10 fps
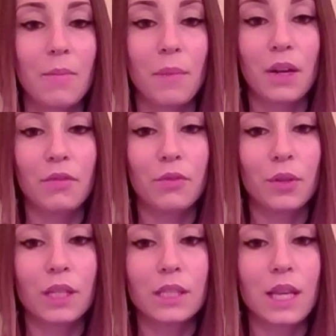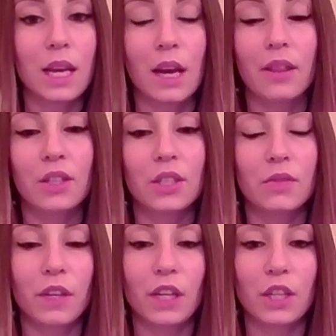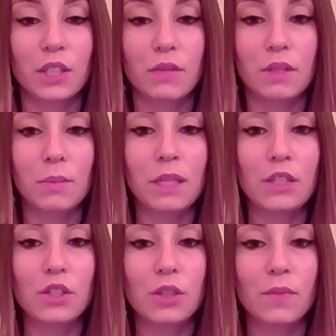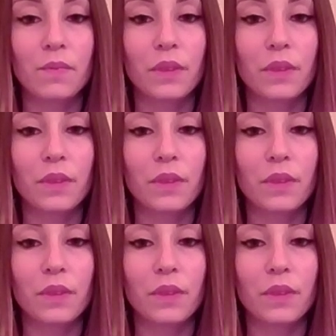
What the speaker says: metaphors, and other figures of speech.